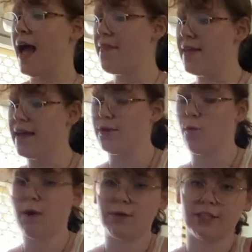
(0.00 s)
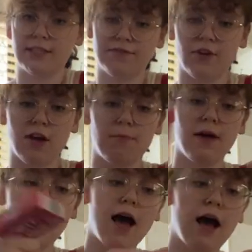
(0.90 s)
And then when my jelly's
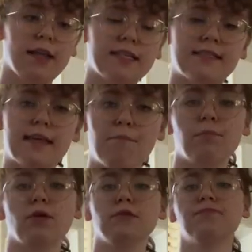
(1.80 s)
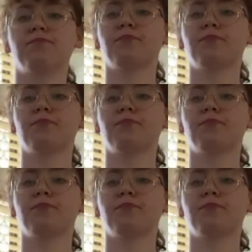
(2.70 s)
firm, I'll assemble.